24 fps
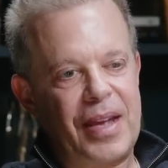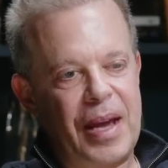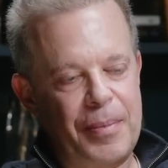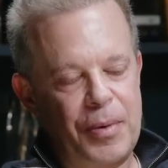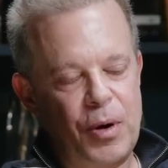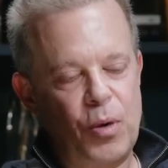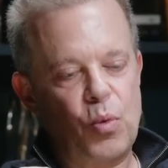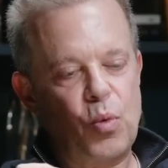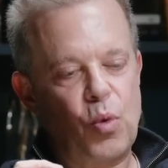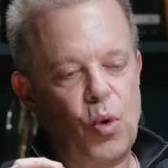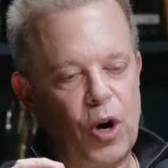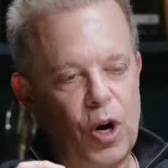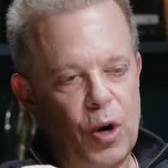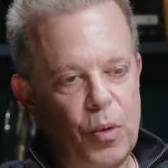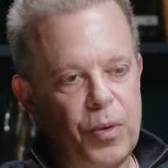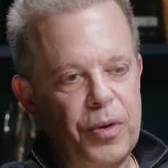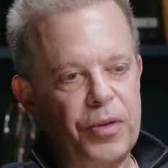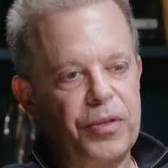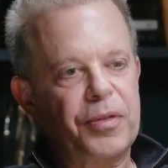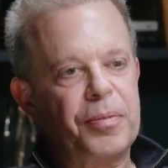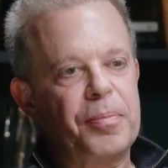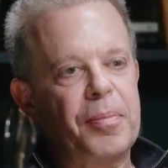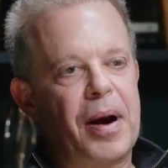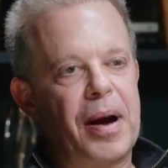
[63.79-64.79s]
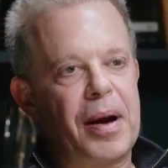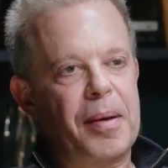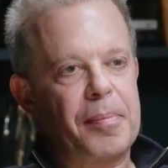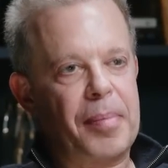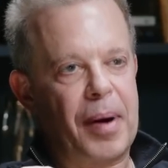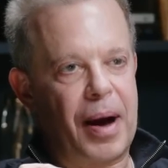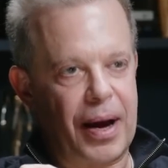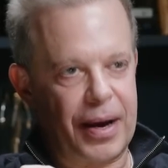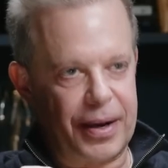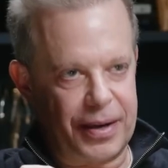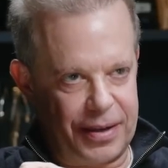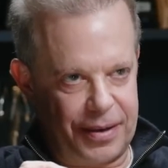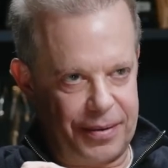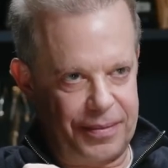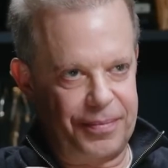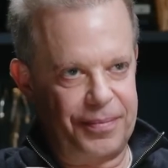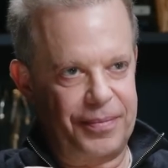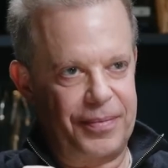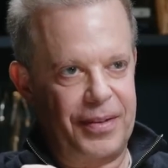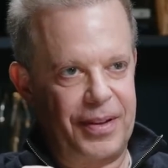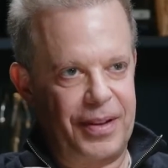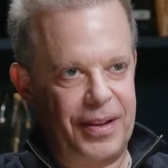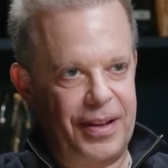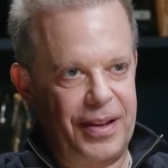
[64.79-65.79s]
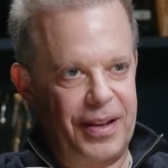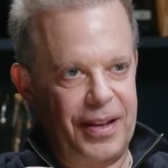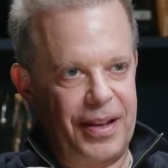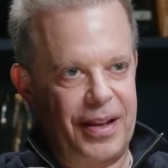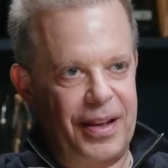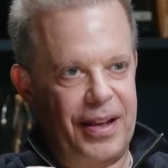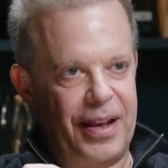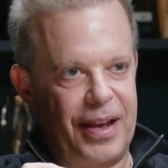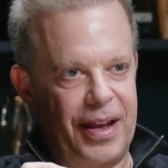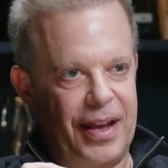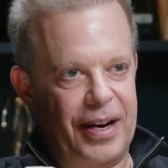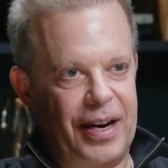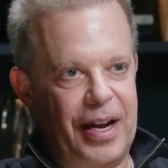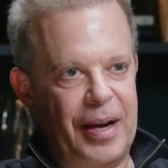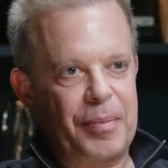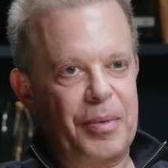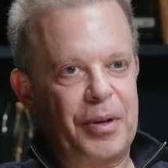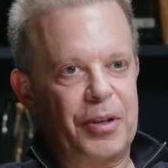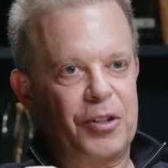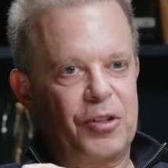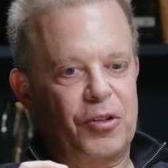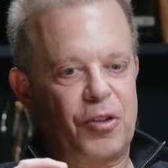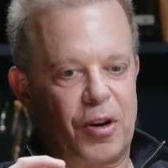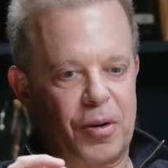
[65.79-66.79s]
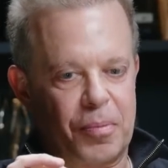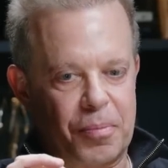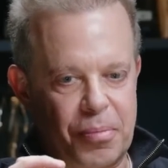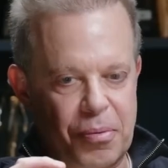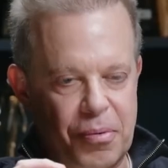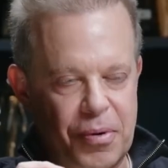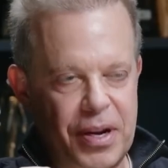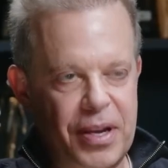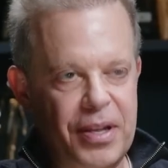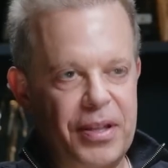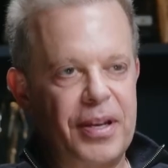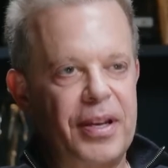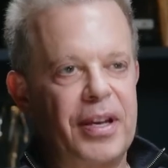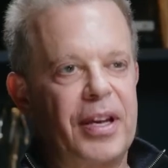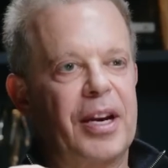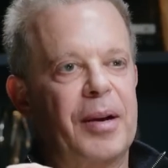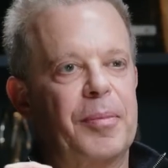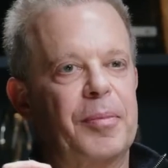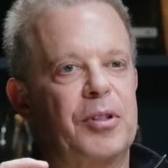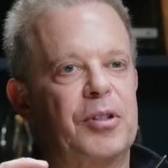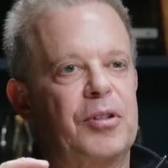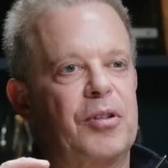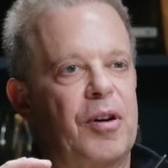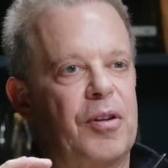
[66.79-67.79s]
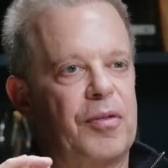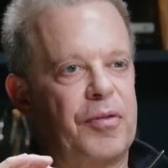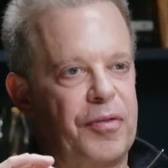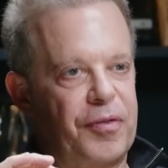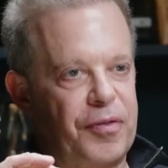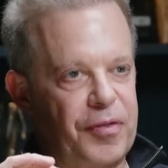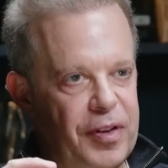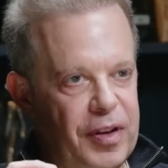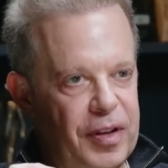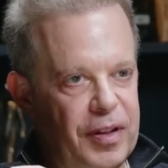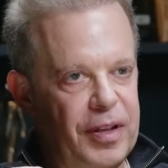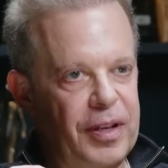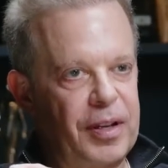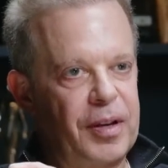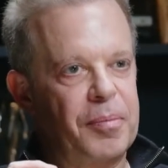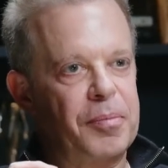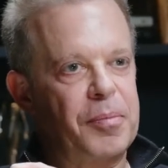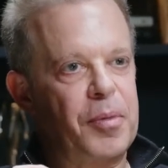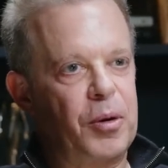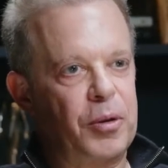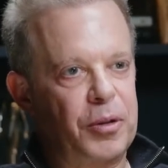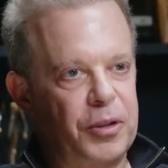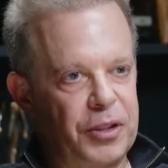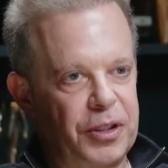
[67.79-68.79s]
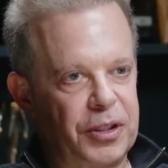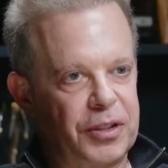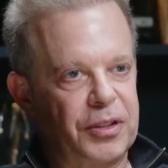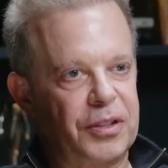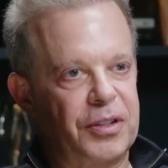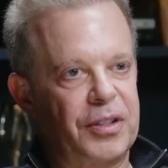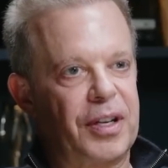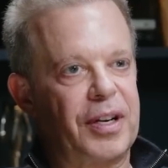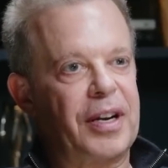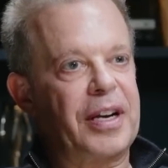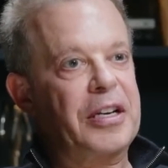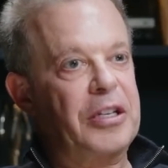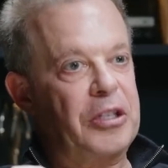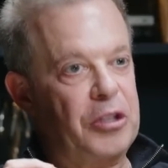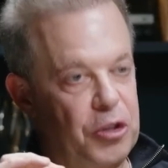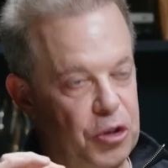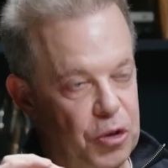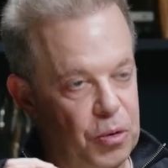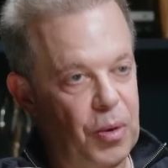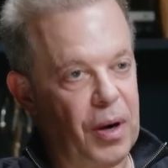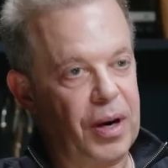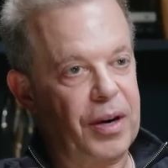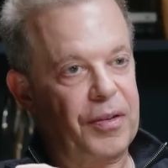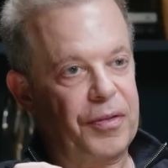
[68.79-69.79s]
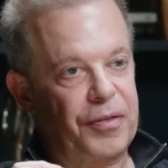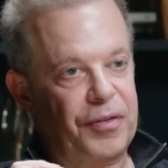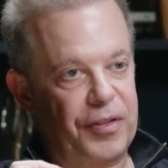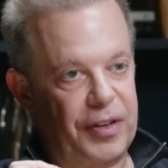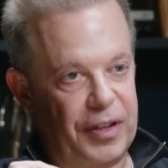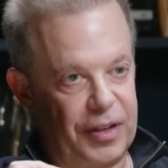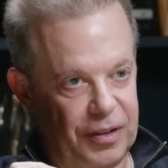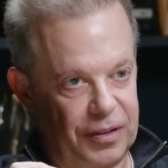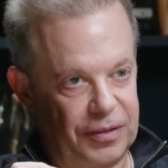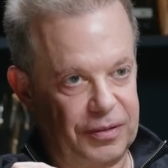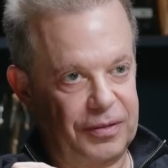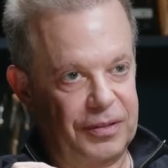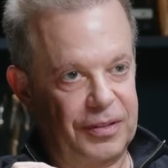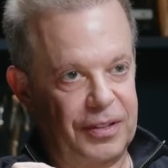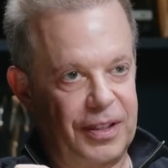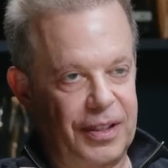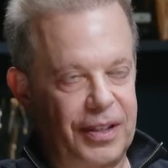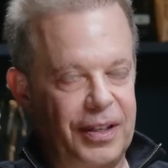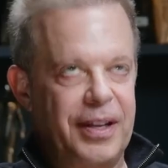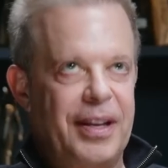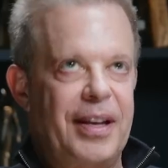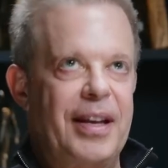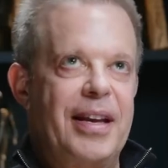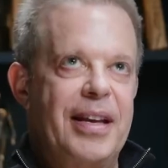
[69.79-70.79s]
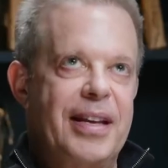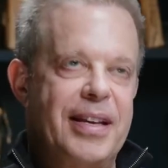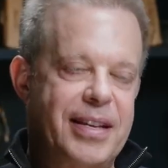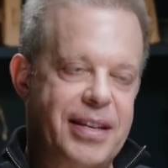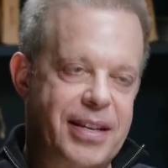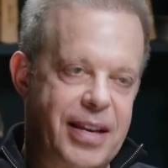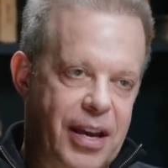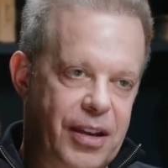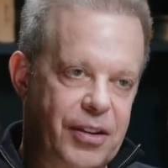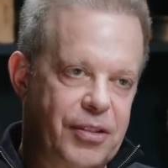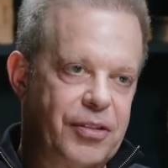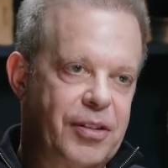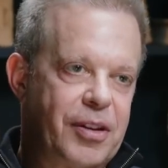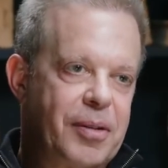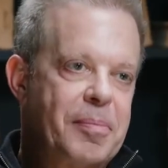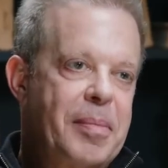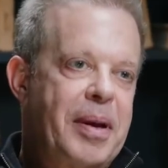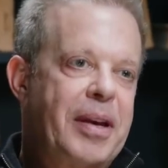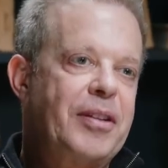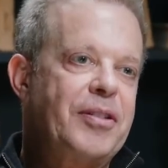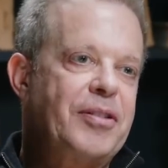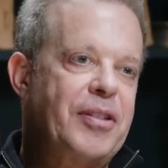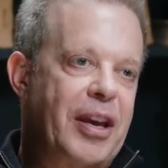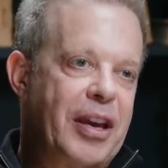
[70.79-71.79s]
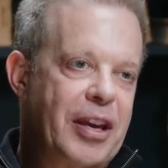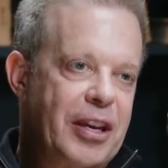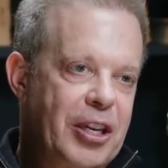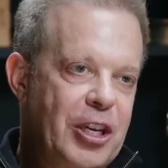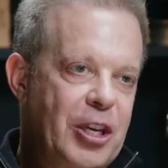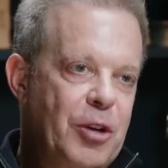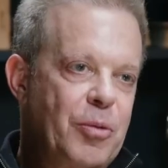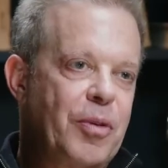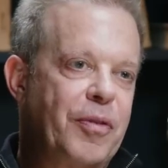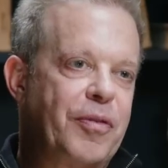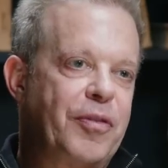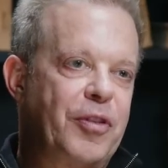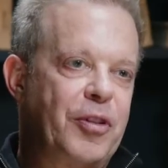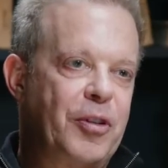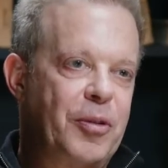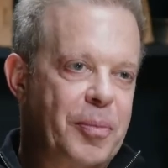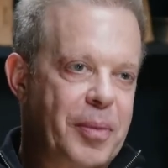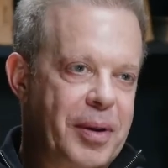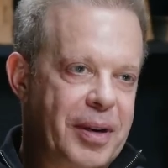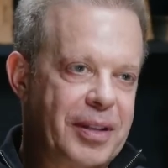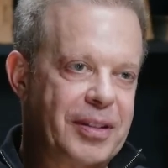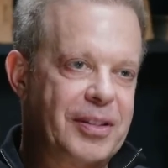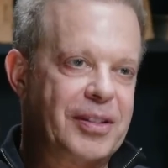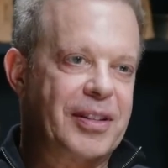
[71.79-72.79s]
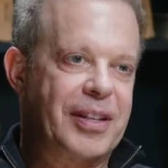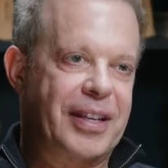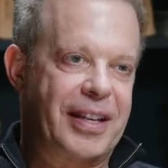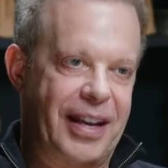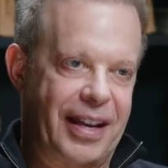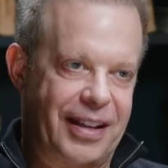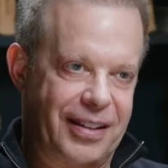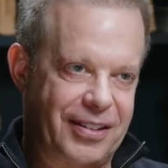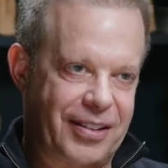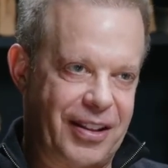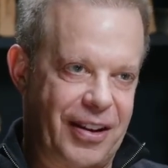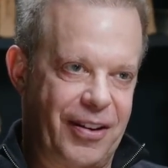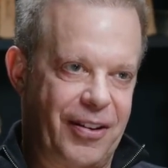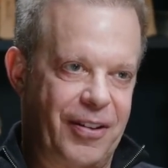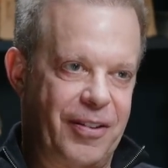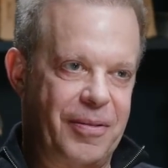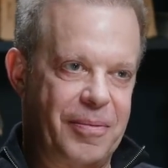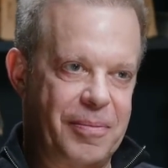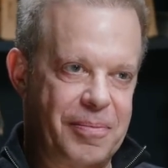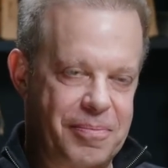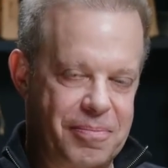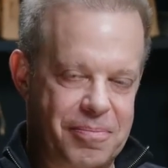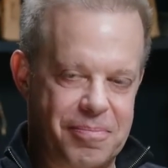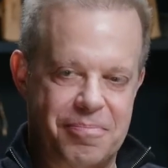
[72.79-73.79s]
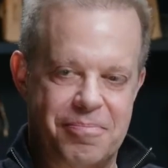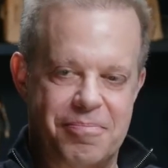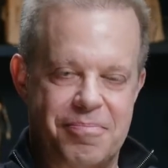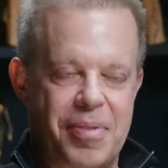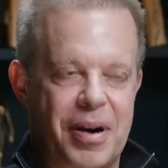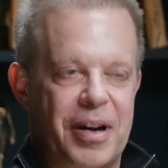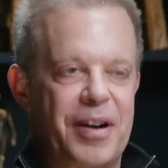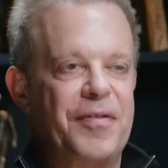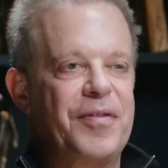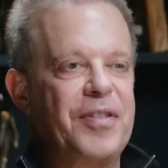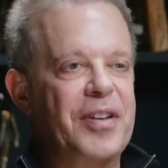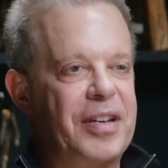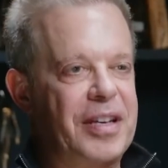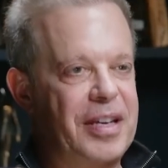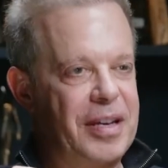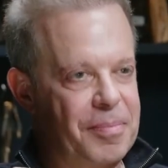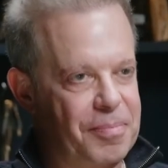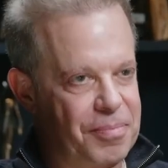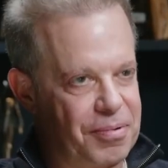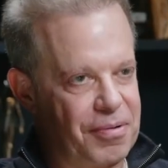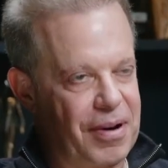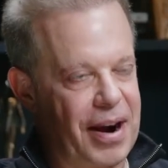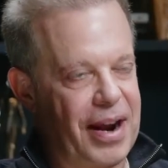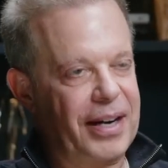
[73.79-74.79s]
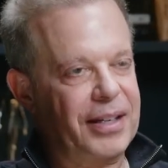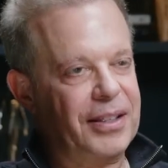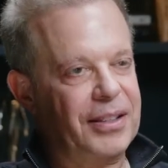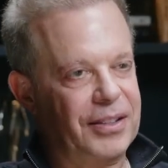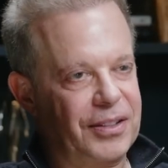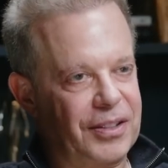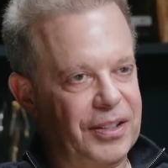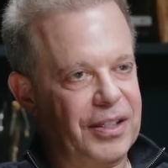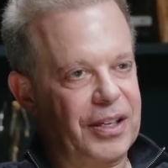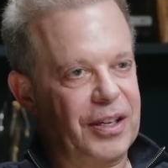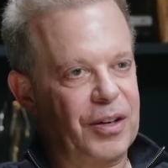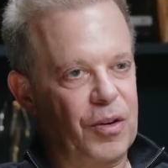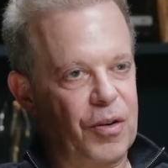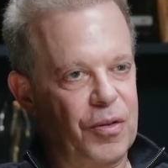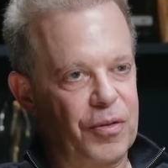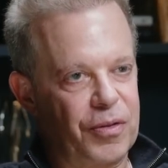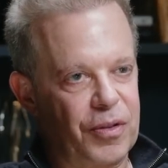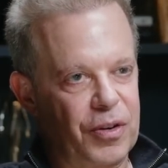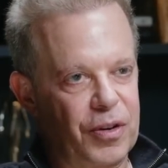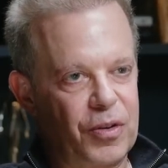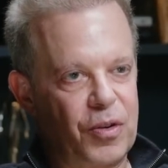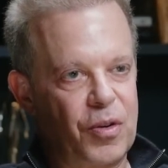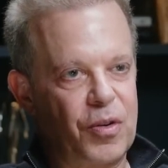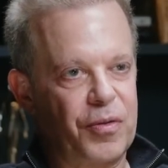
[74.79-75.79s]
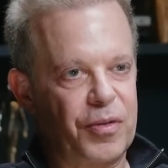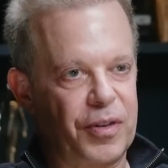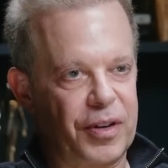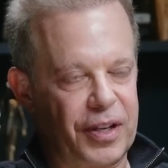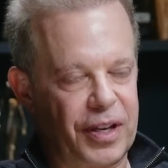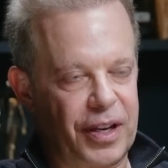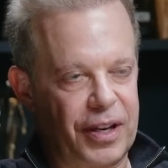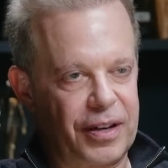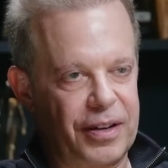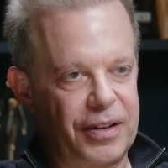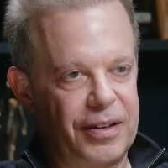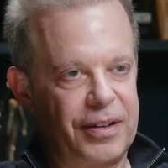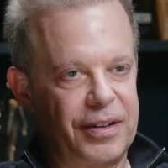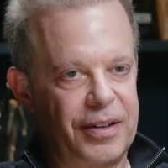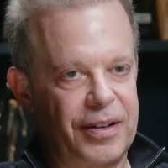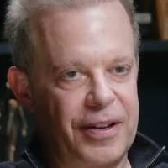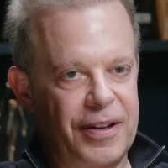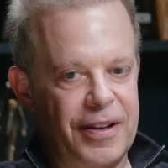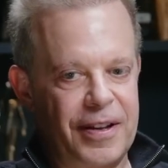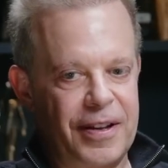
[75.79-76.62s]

I'm going to work with my body and I'm going to start breathing and I'm going to start feeling emotions that I do want to feel. Yes, it may take you a few minutes to get there, but if you keep practicing it over and over again,